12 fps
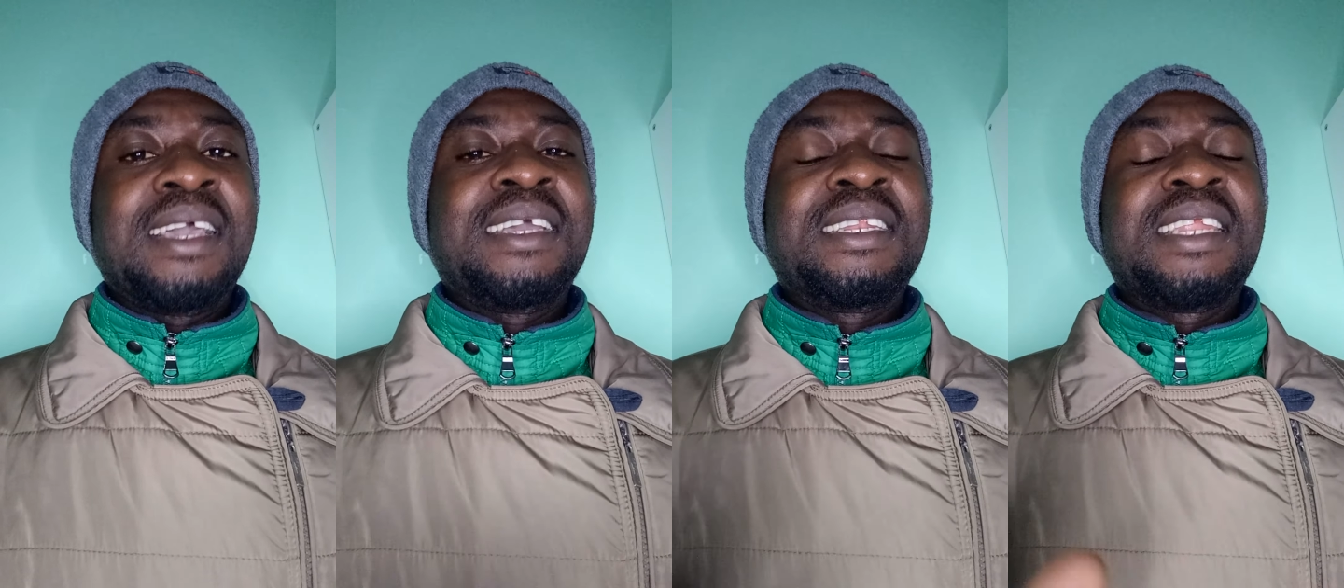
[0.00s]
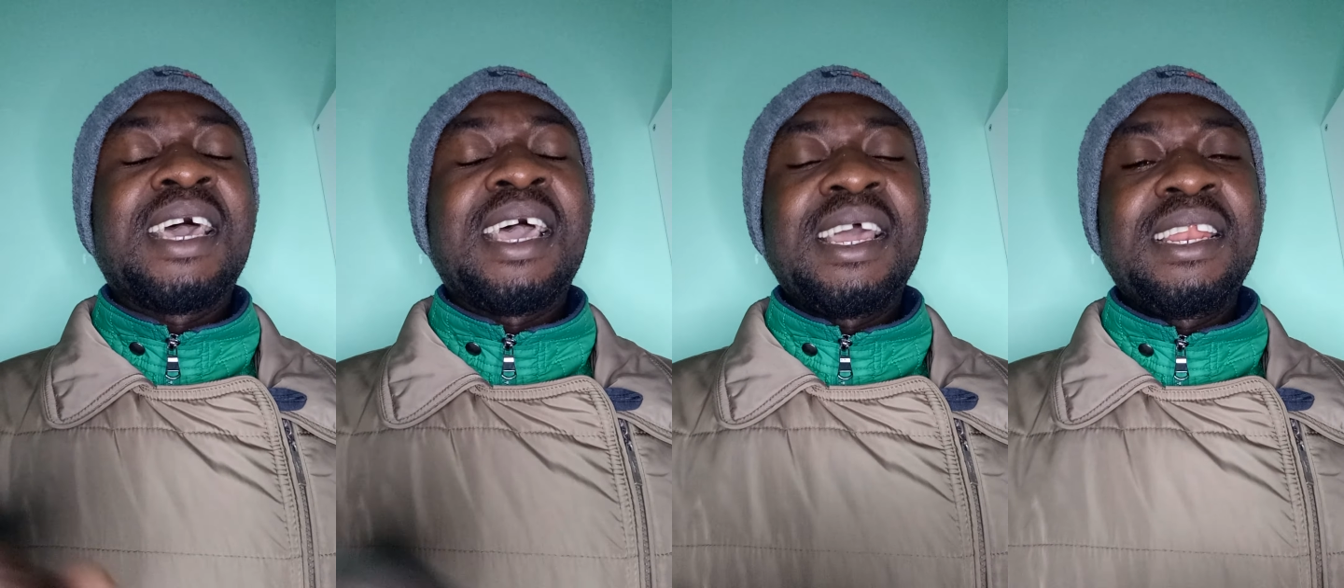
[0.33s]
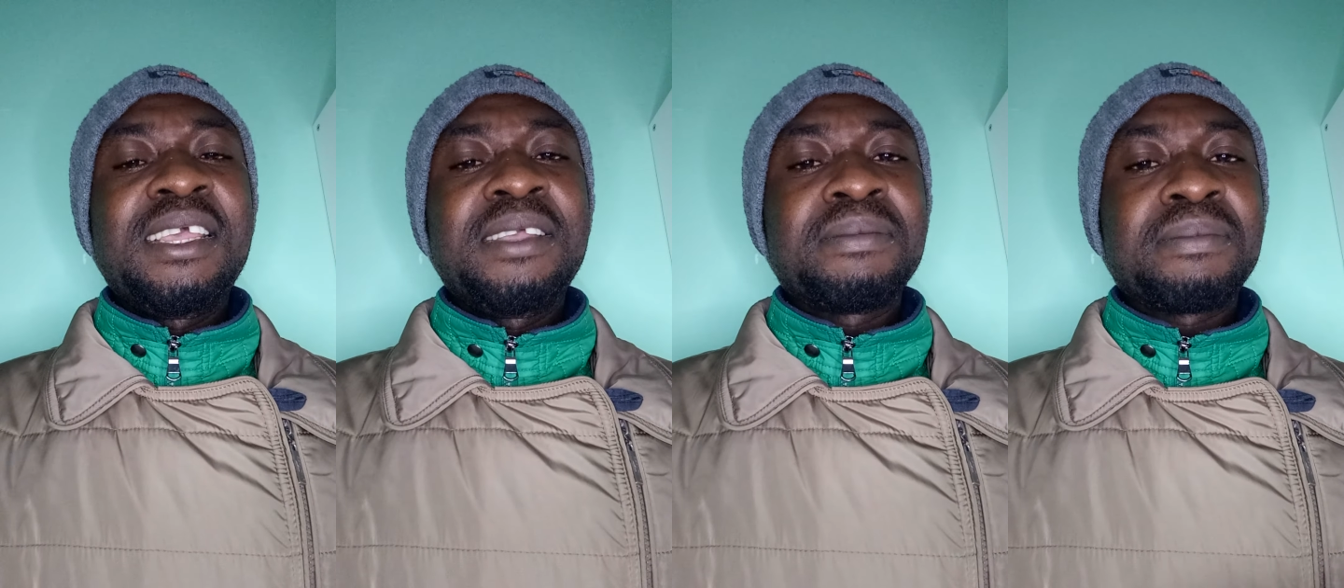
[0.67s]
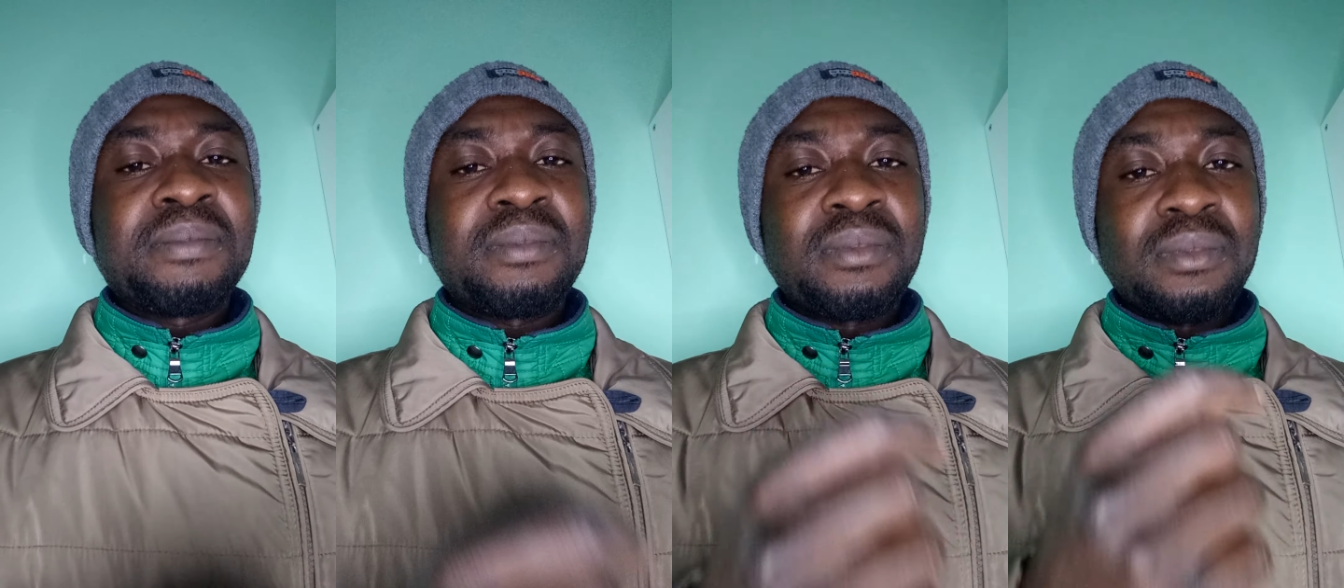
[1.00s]
in the early
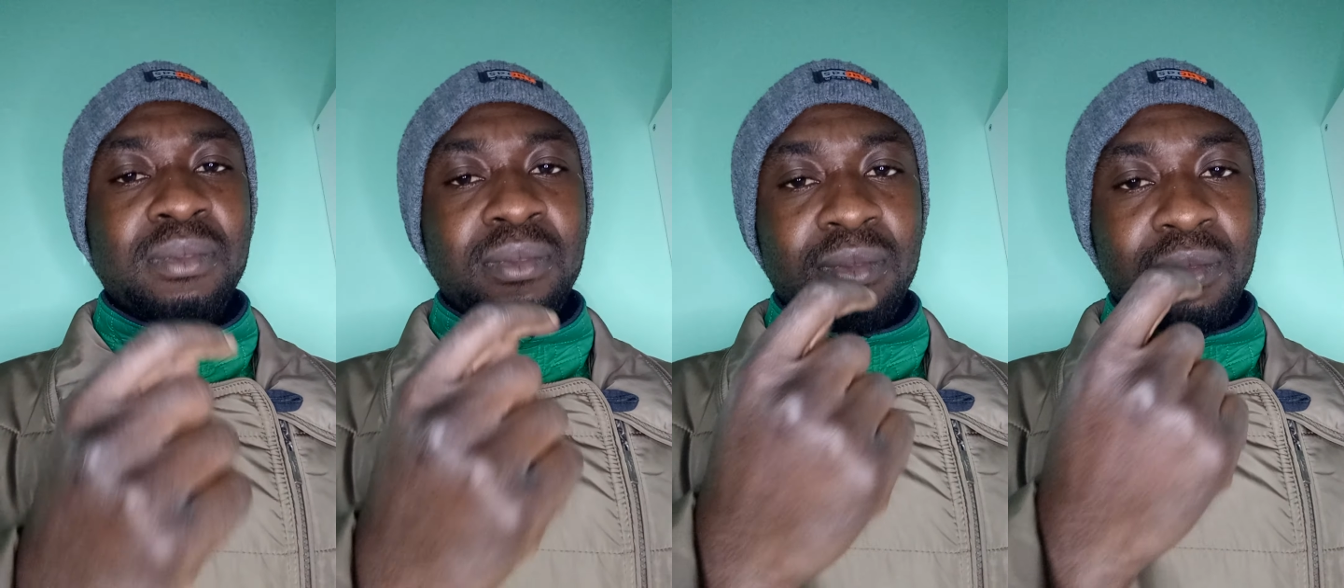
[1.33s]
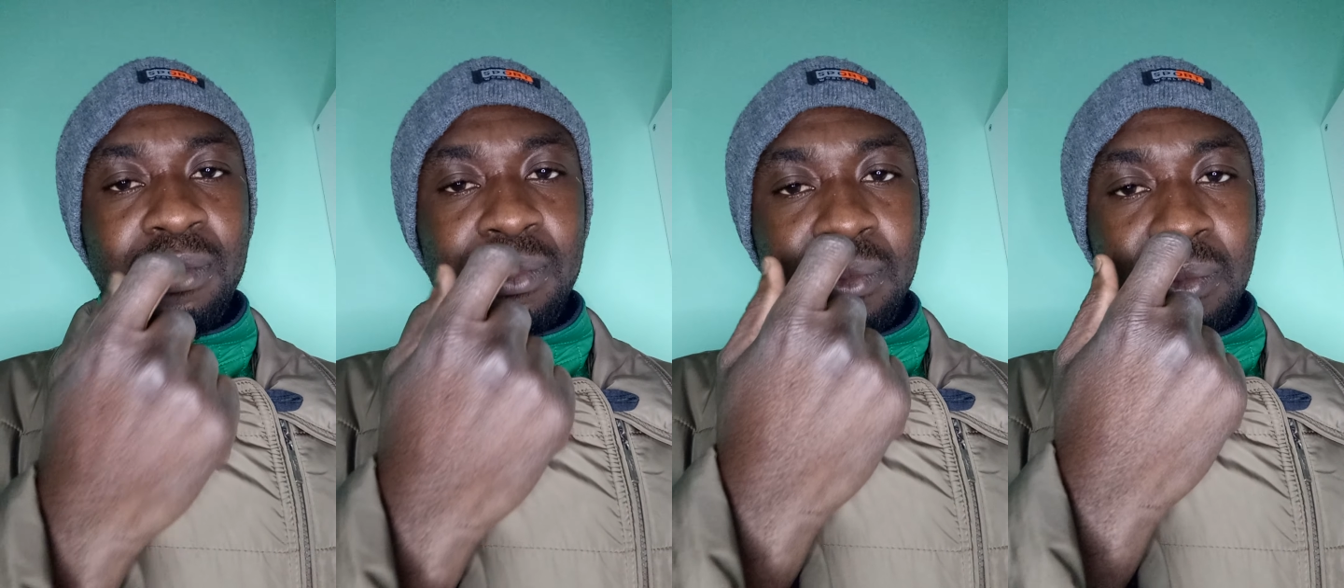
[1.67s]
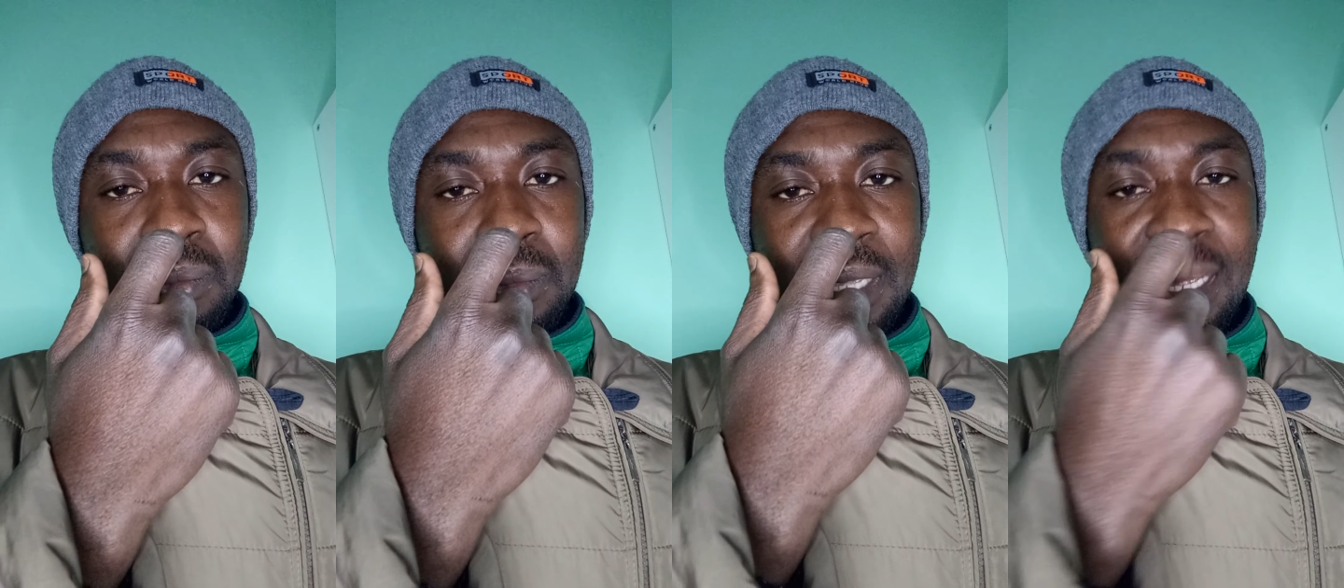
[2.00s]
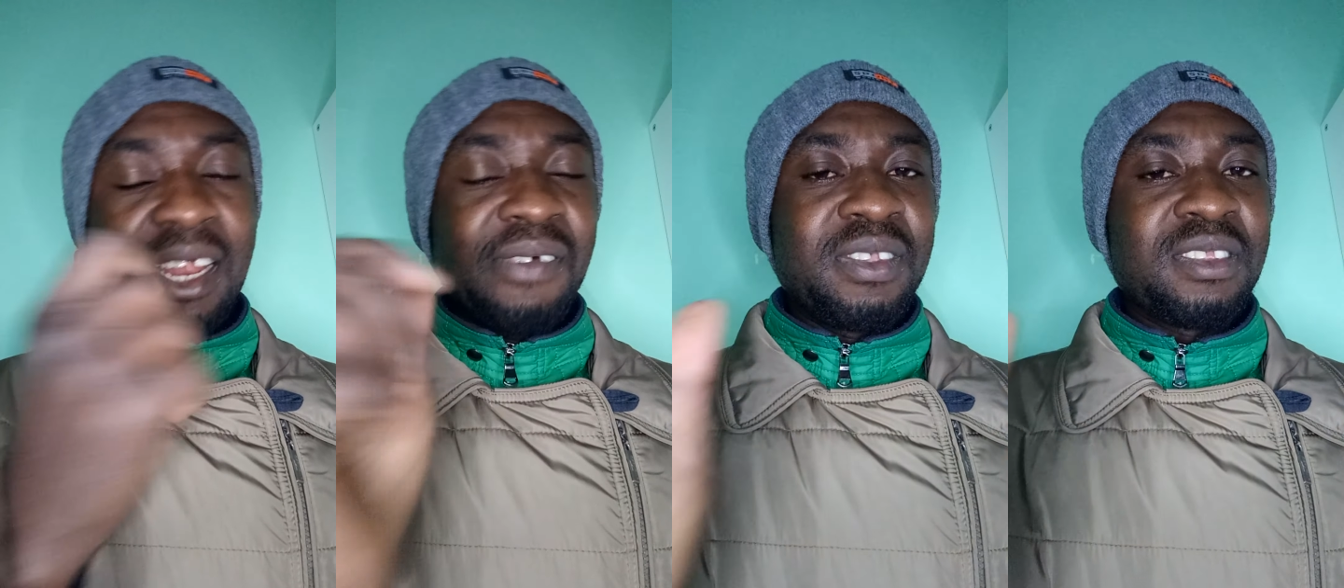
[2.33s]

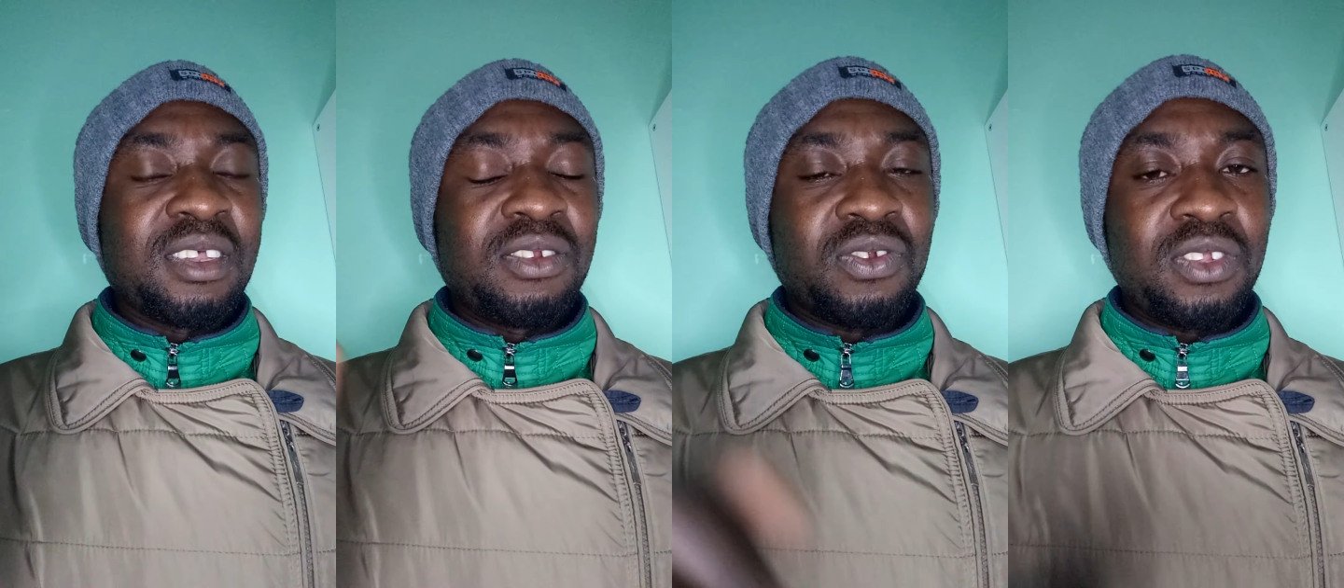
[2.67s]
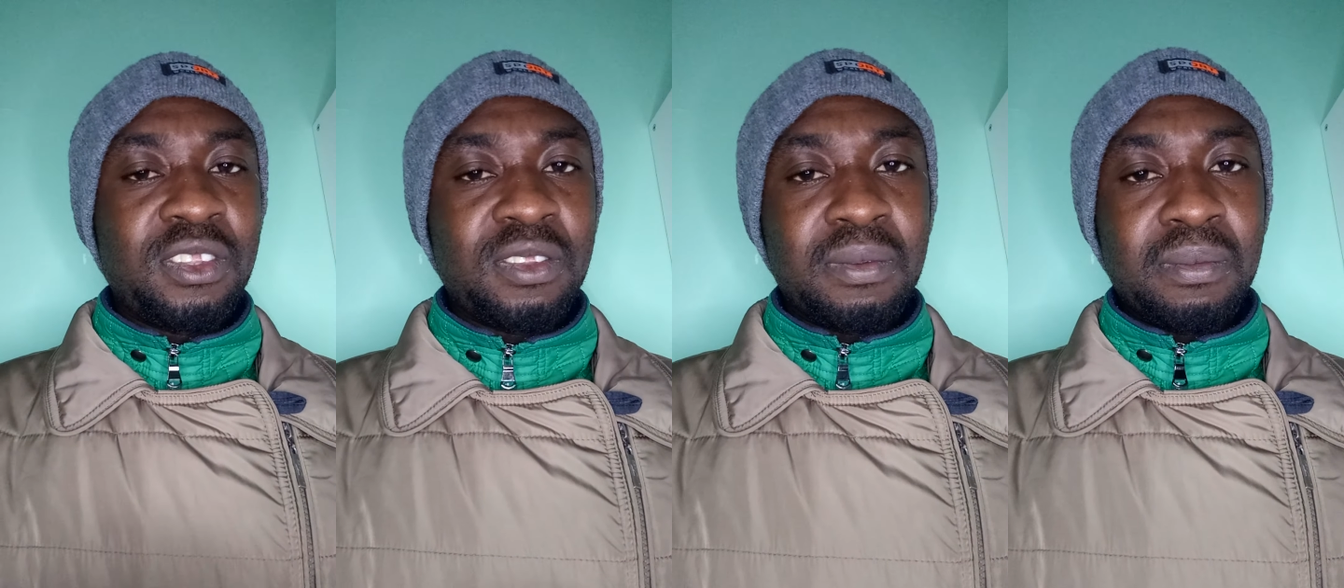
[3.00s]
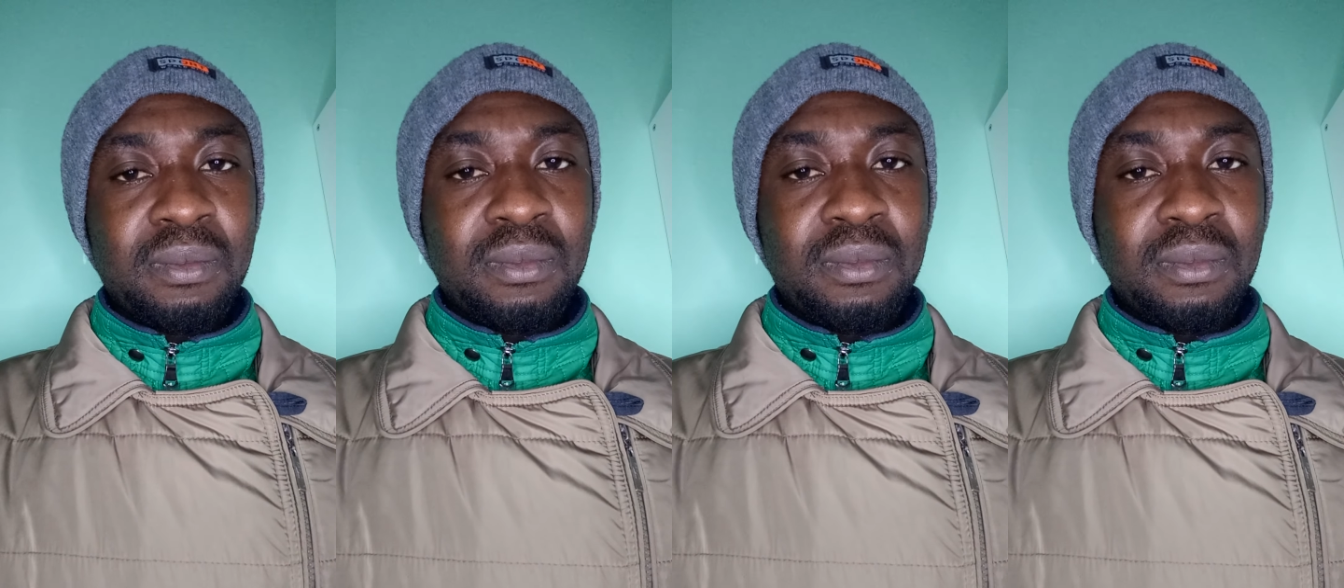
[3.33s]
11th centuries